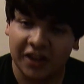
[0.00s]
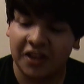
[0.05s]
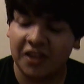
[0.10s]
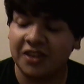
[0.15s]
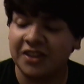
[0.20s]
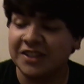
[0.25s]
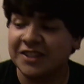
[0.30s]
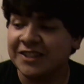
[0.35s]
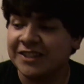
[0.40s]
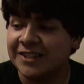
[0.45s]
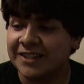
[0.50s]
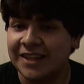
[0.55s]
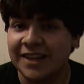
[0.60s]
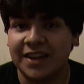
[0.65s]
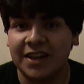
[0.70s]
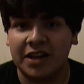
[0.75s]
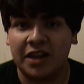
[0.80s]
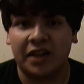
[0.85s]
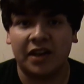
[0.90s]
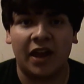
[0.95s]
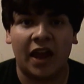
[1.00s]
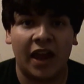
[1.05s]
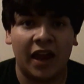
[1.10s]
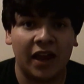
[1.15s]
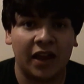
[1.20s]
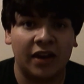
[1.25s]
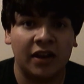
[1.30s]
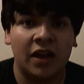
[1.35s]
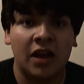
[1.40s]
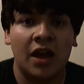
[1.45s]
The scene in
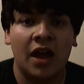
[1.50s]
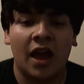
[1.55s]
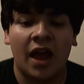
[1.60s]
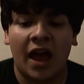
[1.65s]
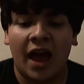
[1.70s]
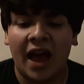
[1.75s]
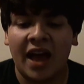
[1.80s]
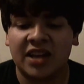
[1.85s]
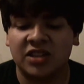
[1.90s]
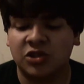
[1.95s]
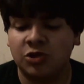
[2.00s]
hand has